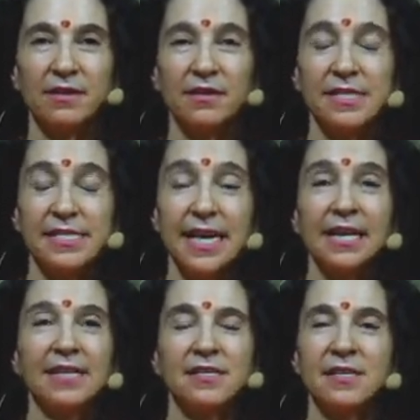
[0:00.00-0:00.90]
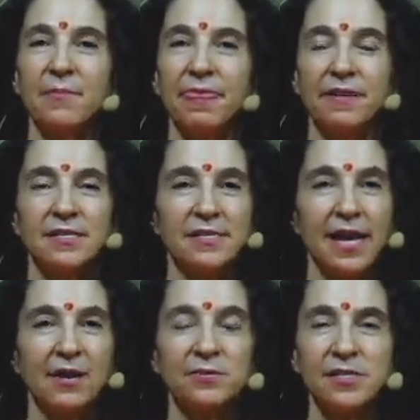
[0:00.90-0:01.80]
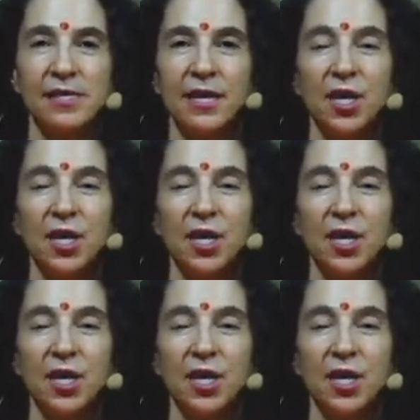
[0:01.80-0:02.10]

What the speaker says: the second something sounds like,